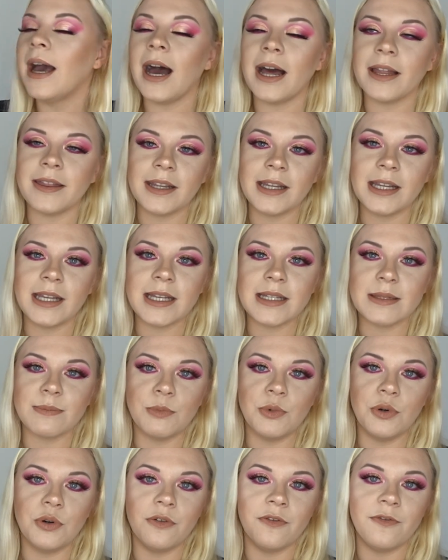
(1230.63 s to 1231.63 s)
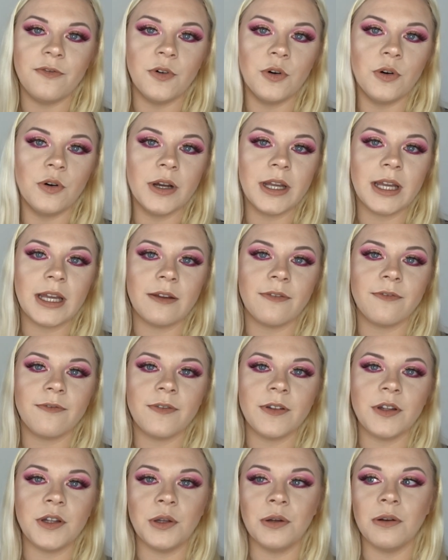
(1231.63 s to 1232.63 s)
I think it's more for
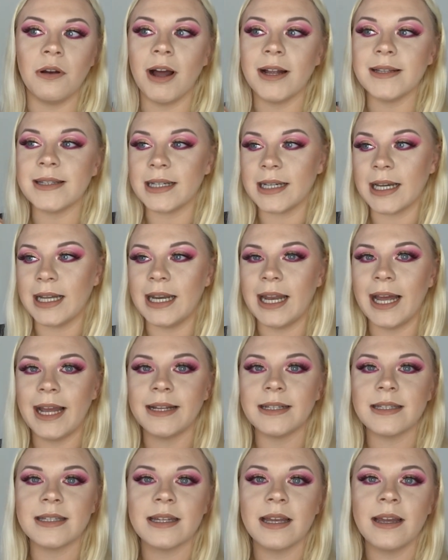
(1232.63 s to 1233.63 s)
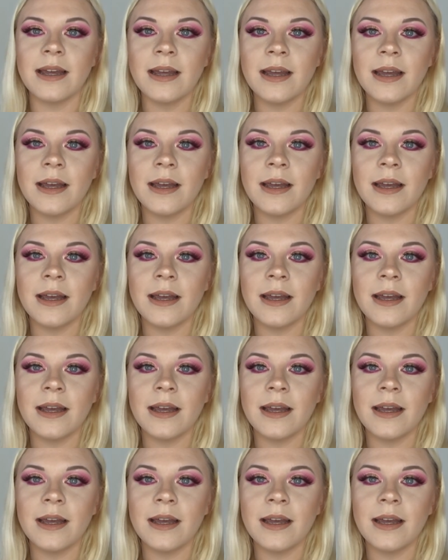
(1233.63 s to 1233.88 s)
if you like to collect